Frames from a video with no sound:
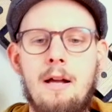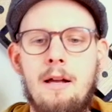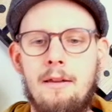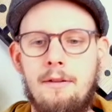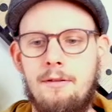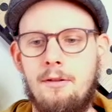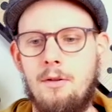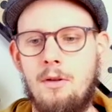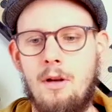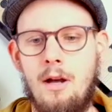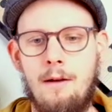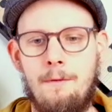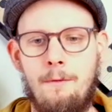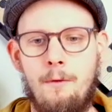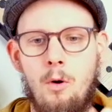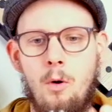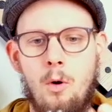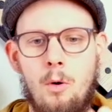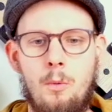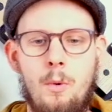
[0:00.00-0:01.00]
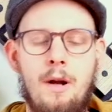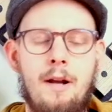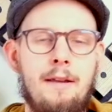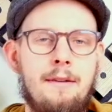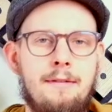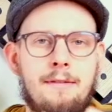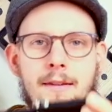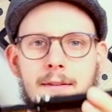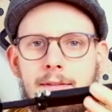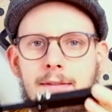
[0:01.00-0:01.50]
so you have
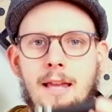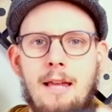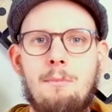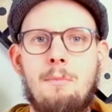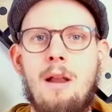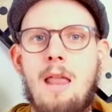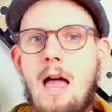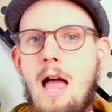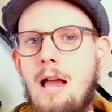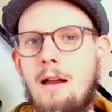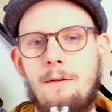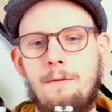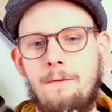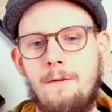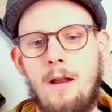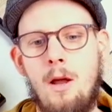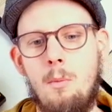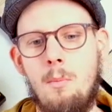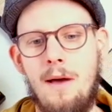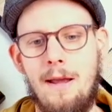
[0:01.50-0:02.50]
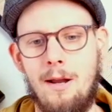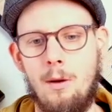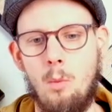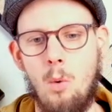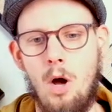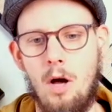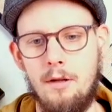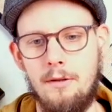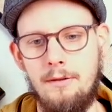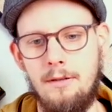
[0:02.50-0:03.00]
always the same length no matter
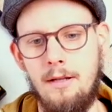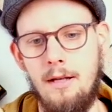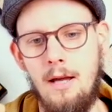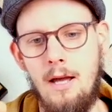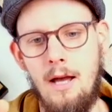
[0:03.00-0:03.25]
what.